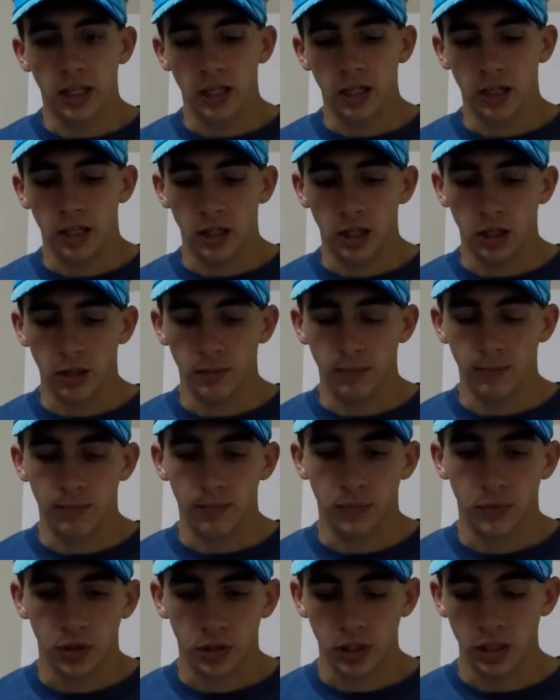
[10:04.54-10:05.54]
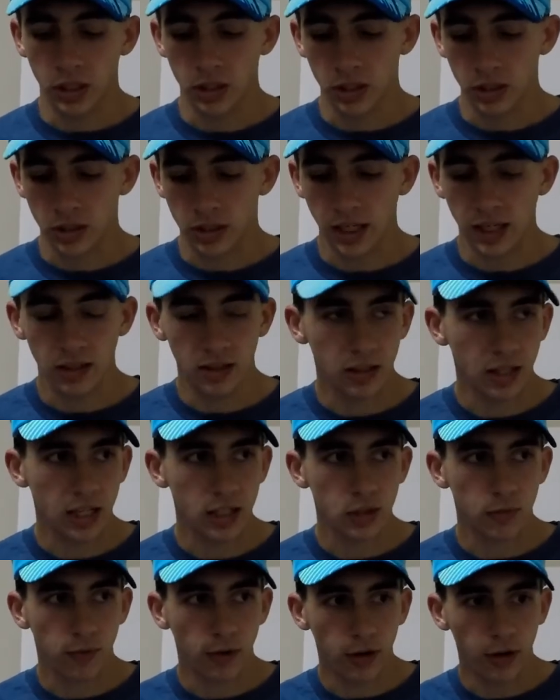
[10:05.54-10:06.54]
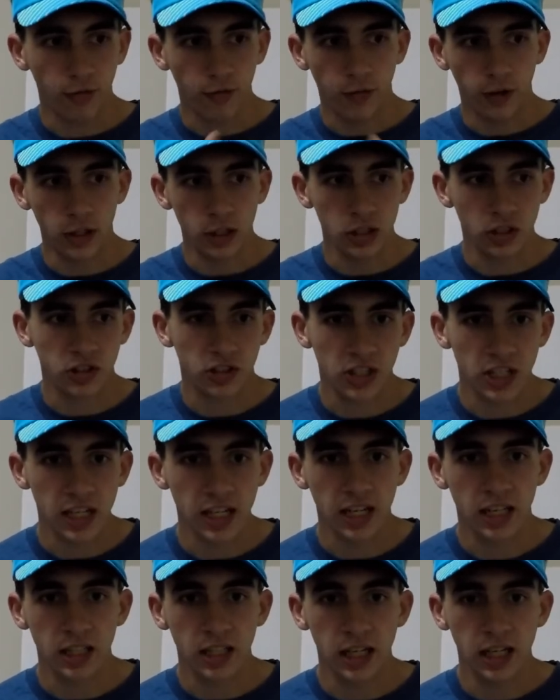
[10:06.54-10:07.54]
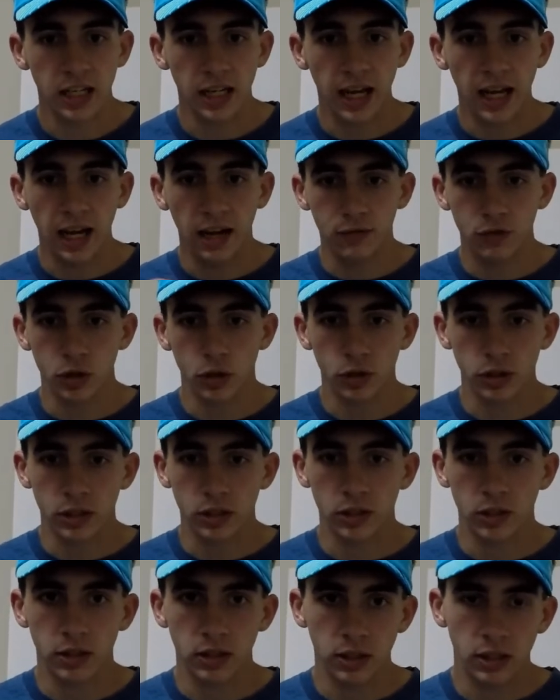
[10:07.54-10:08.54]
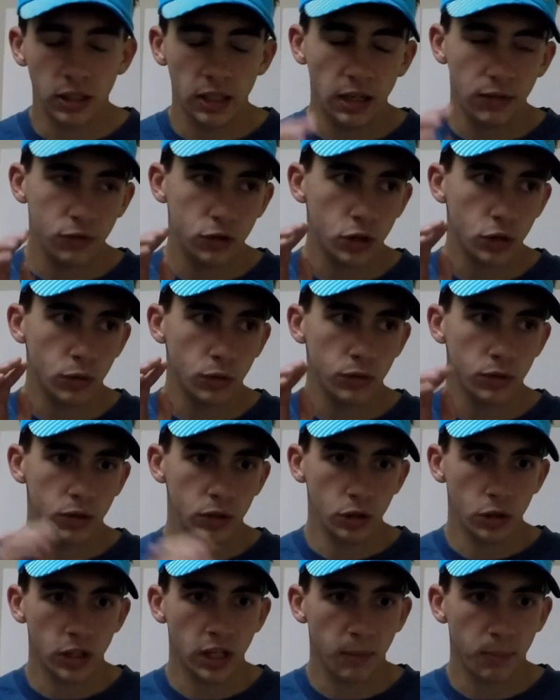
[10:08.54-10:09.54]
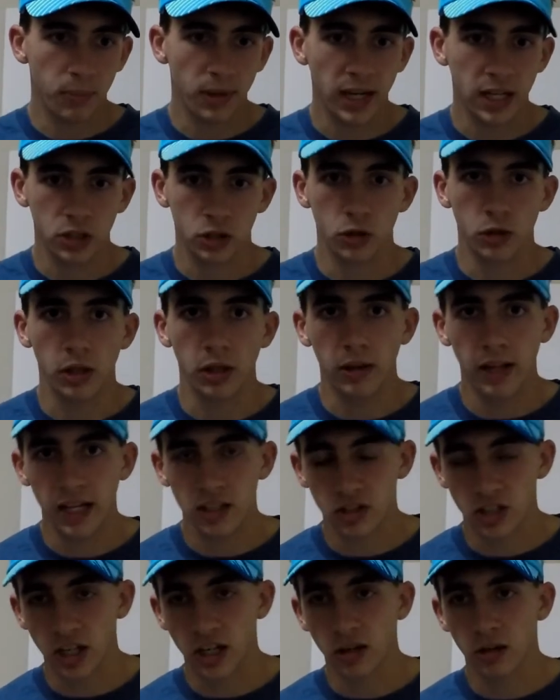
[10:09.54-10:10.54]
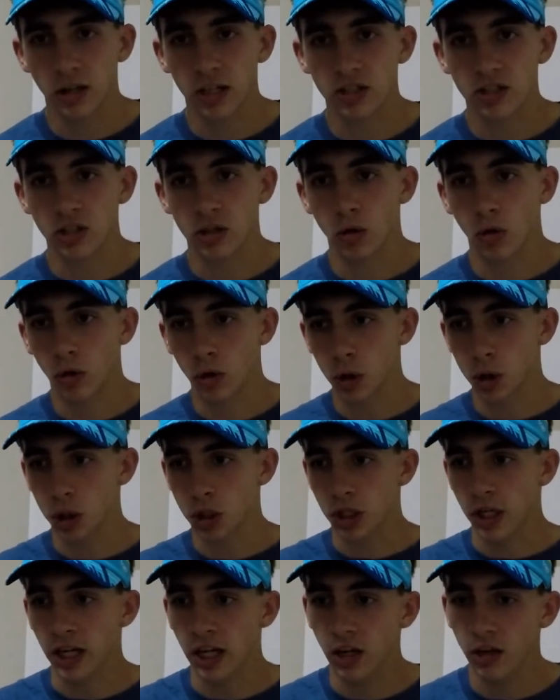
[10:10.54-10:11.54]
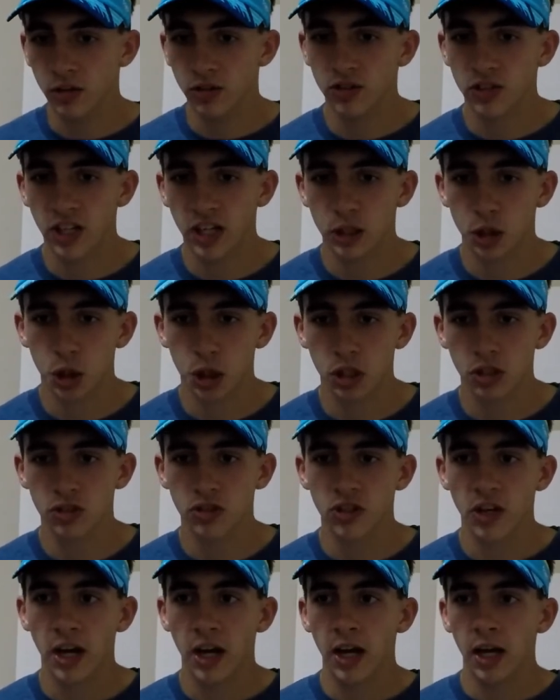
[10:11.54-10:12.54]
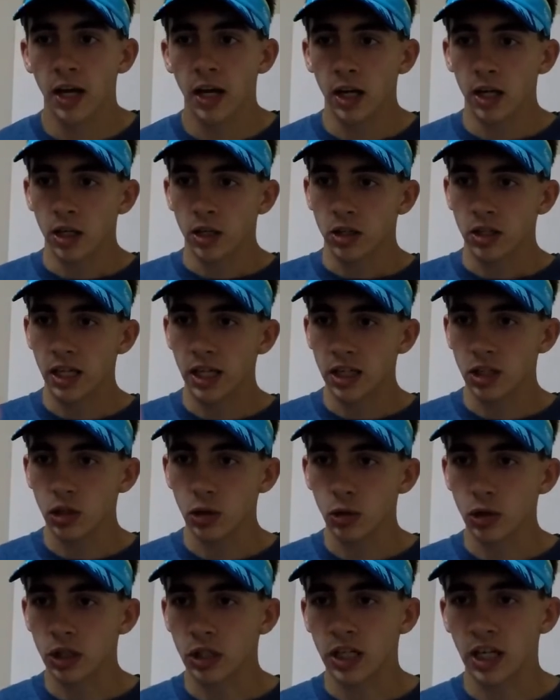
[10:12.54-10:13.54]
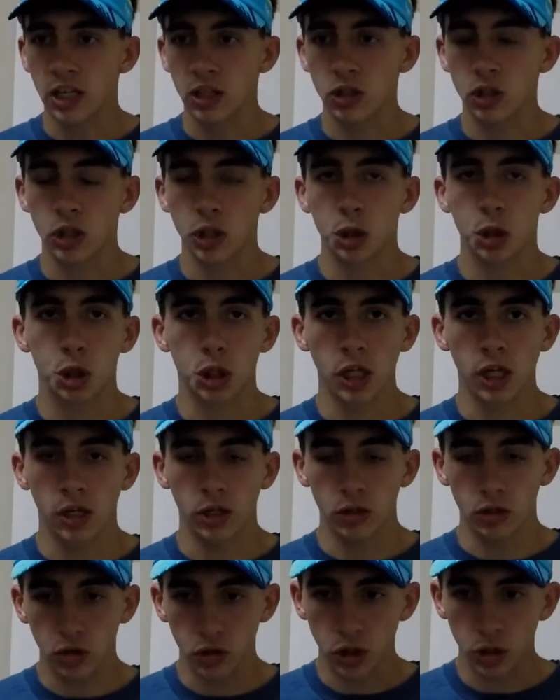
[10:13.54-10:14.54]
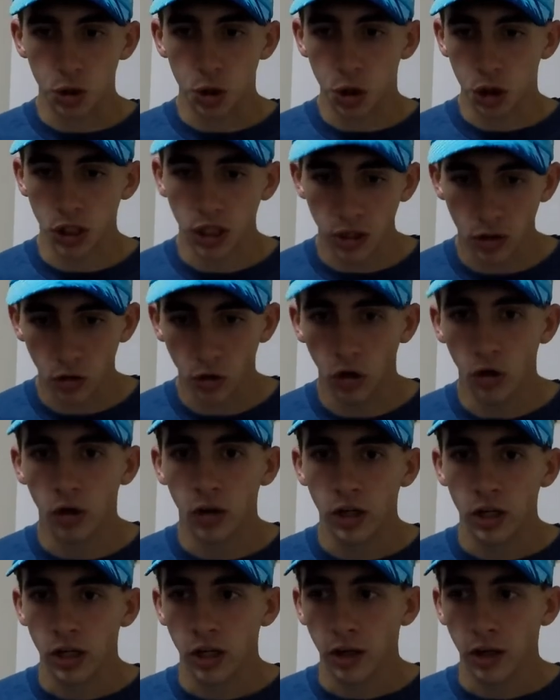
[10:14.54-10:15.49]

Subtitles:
And that's very fun to see. And then after you get past through the Alaska Airlines and Origin Health sections, then you would get into the general